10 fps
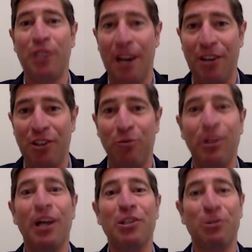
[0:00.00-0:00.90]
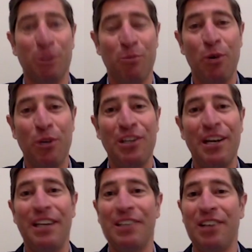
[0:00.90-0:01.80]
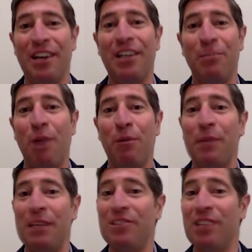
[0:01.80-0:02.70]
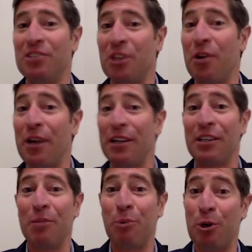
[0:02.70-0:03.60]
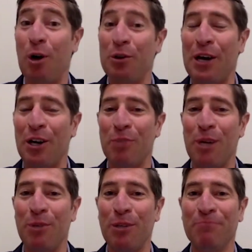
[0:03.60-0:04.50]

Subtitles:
and then I just realized there was more to say and decided it probably made sense to go ahead and put it all down on paper.